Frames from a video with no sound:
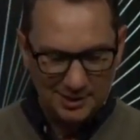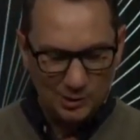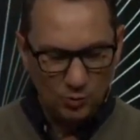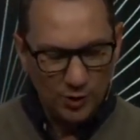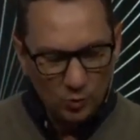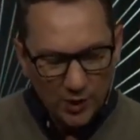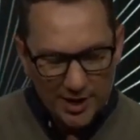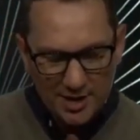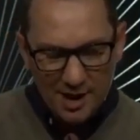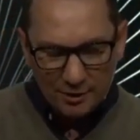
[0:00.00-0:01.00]
That when
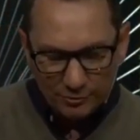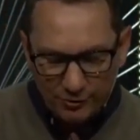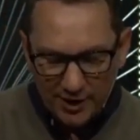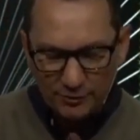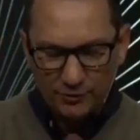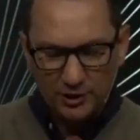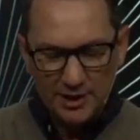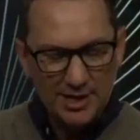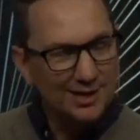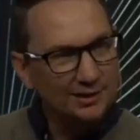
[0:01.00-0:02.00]
we
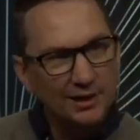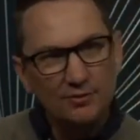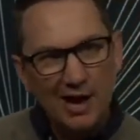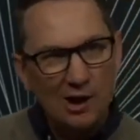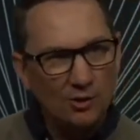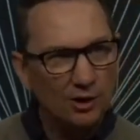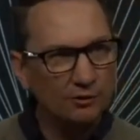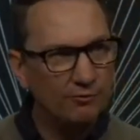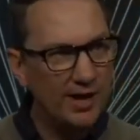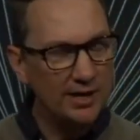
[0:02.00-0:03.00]
faithfully live out our
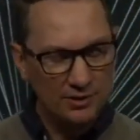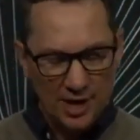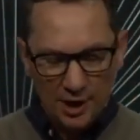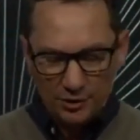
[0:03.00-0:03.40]
faith,